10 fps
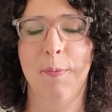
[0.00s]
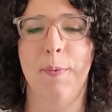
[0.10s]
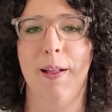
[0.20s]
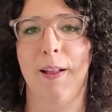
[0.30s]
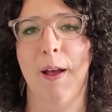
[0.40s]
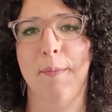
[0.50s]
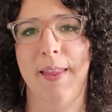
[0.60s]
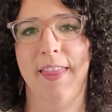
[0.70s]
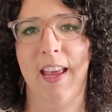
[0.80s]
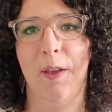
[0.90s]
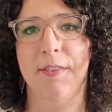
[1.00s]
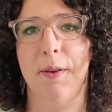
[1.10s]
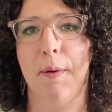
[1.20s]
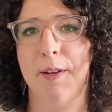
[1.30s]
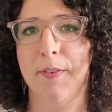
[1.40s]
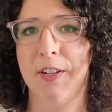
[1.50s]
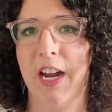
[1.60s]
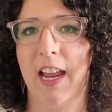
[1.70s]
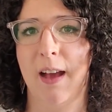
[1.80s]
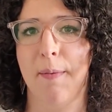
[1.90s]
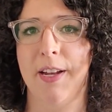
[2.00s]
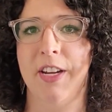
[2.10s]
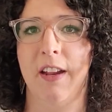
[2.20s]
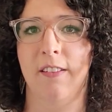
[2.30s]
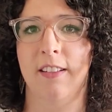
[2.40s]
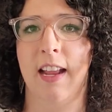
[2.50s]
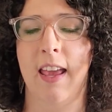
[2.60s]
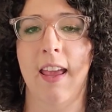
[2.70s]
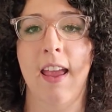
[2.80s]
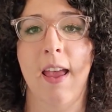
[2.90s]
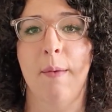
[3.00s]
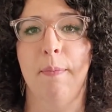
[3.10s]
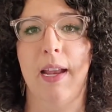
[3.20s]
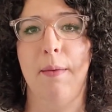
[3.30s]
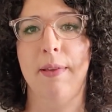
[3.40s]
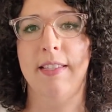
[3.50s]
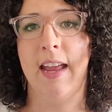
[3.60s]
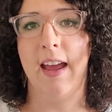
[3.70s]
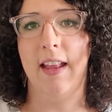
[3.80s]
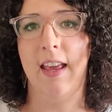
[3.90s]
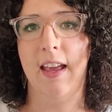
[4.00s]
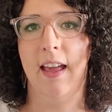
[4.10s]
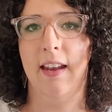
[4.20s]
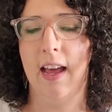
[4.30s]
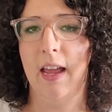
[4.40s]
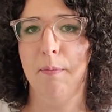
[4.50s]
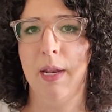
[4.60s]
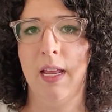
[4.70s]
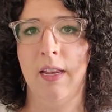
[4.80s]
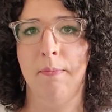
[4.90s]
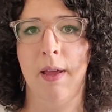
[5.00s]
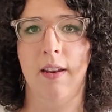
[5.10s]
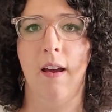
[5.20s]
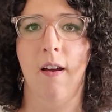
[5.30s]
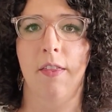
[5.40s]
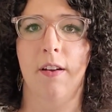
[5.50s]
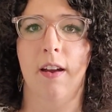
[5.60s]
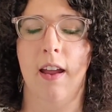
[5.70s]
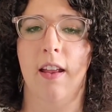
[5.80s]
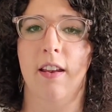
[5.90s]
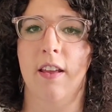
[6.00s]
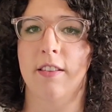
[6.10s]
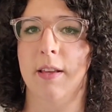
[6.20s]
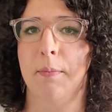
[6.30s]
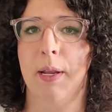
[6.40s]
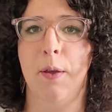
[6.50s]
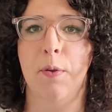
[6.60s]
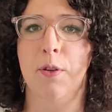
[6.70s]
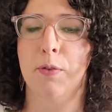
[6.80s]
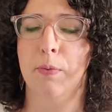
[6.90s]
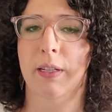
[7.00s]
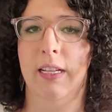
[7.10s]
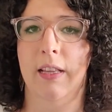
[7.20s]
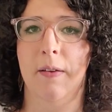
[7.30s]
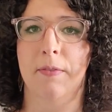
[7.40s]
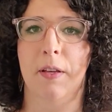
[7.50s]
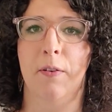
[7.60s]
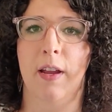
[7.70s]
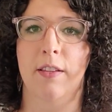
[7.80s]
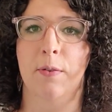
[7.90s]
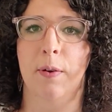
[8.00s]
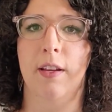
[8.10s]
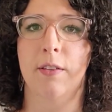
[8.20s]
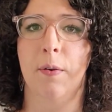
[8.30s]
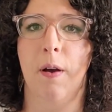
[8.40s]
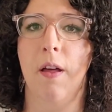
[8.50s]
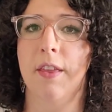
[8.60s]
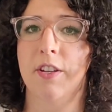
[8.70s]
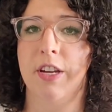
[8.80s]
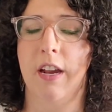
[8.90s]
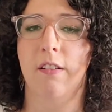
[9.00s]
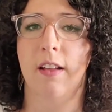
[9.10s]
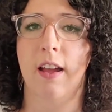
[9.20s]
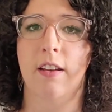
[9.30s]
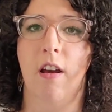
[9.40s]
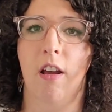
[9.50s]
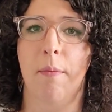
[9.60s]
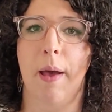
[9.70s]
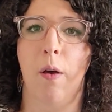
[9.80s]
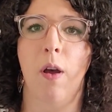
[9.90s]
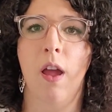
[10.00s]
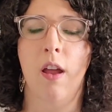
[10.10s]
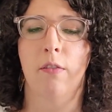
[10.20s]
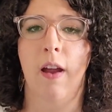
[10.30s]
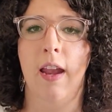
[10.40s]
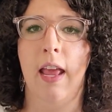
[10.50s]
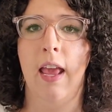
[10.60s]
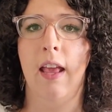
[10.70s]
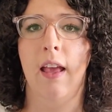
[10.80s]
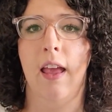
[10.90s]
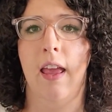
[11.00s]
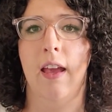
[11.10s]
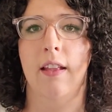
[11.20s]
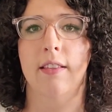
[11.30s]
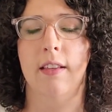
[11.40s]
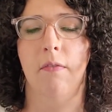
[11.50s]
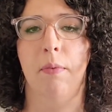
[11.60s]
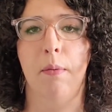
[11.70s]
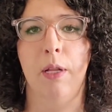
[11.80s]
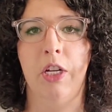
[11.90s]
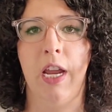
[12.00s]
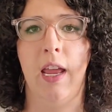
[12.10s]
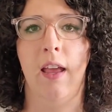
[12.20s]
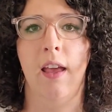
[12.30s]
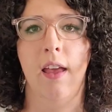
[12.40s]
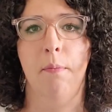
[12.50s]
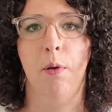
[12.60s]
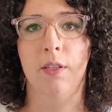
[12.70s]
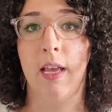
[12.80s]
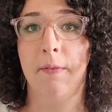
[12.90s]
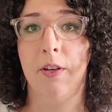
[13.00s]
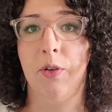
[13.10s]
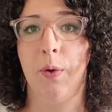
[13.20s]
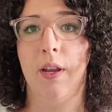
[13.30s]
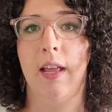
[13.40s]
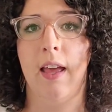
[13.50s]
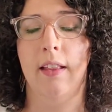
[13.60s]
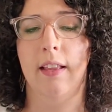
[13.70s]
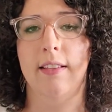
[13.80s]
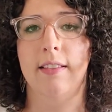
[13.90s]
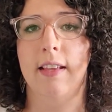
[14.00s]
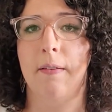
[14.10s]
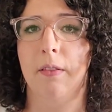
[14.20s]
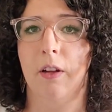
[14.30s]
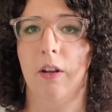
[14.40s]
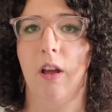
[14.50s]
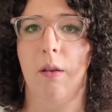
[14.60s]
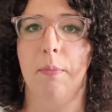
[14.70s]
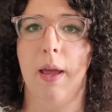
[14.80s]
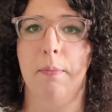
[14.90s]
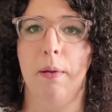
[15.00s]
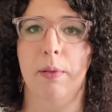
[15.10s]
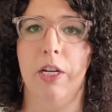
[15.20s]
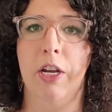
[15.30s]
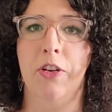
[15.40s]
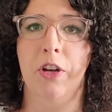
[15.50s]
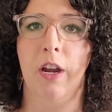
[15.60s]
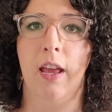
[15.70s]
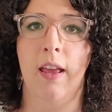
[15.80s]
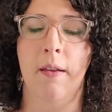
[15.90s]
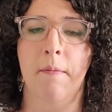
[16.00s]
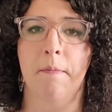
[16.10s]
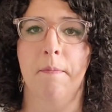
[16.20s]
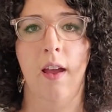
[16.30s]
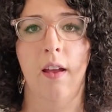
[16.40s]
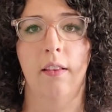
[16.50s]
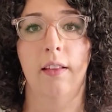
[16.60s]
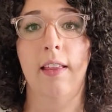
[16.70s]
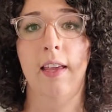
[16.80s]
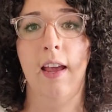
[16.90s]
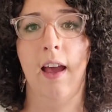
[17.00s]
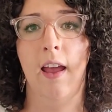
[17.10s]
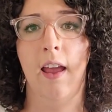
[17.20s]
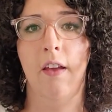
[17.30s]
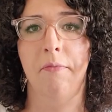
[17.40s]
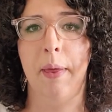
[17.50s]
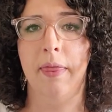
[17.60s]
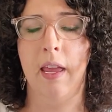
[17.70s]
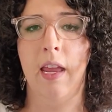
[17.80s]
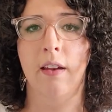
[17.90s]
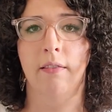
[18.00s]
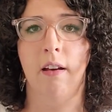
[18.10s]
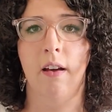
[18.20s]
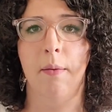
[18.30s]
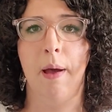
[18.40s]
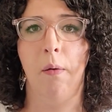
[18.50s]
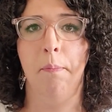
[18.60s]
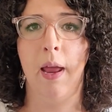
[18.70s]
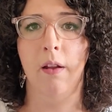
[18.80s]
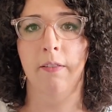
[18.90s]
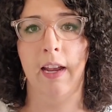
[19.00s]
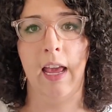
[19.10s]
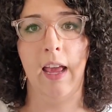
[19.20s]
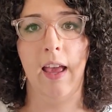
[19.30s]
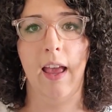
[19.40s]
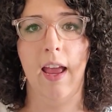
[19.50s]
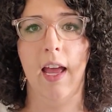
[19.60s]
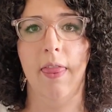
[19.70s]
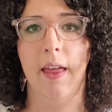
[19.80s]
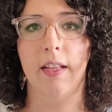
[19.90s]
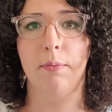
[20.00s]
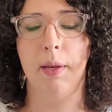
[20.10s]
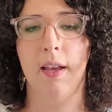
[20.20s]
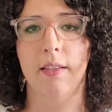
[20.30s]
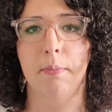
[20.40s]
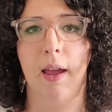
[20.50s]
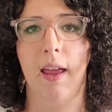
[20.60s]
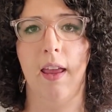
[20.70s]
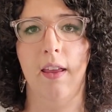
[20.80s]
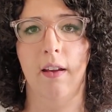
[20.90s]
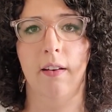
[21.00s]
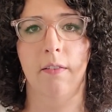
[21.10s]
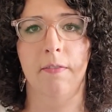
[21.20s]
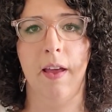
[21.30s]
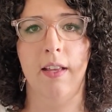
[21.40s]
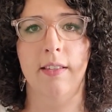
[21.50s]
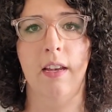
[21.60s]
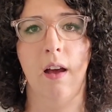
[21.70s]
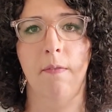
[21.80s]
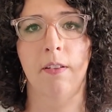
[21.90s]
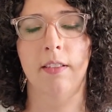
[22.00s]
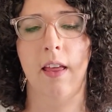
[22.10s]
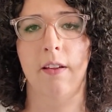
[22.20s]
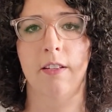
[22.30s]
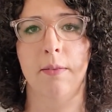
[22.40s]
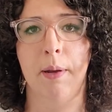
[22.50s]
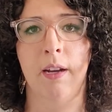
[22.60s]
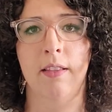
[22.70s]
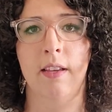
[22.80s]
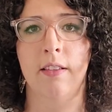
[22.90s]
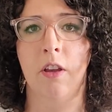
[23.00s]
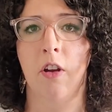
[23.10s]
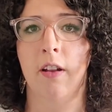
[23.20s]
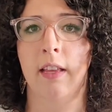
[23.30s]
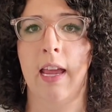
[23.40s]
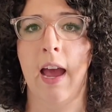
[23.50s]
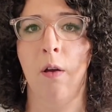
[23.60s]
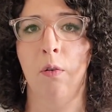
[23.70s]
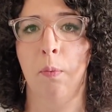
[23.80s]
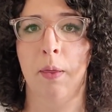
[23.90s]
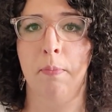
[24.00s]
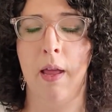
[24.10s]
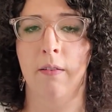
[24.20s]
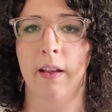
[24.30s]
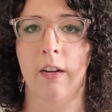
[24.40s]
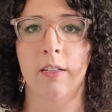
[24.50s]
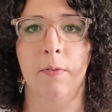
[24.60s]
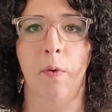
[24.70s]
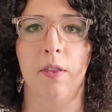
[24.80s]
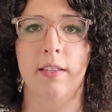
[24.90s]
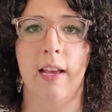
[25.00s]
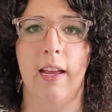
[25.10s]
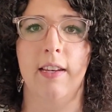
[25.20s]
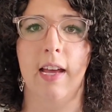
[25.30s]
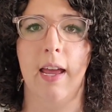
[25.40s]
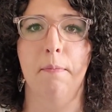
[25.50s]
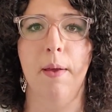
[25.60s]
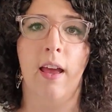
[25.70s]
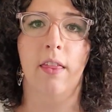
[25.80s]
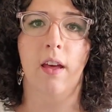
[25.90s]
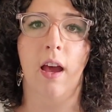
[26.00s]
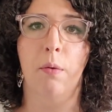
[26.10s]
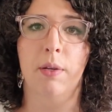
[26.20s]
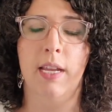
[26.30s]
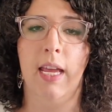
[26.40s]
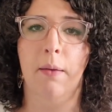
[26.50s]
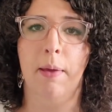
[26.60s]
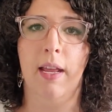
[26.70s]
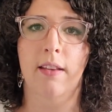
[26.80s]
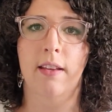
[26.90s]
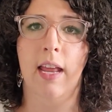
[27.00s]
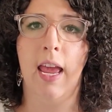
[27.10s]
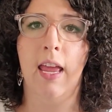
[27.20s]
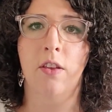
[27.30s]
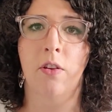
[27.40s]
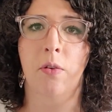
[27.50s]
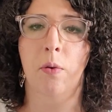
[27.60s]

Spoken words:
welcome, and thank you so much for checking out my channel today. My name is Tanny, and I am an independent author and somebody who just really loves a great story. So on this channel, I talk about writing and self-publishing, books I've enjoyed, and lessons I've learned on my publishing journey. Lately, I have been thinking a lot about beta reading, and that's because my young adult fantasy novel, Tethered Spirits, is currently out with beta readers for the second time. I thought I would take a minute today to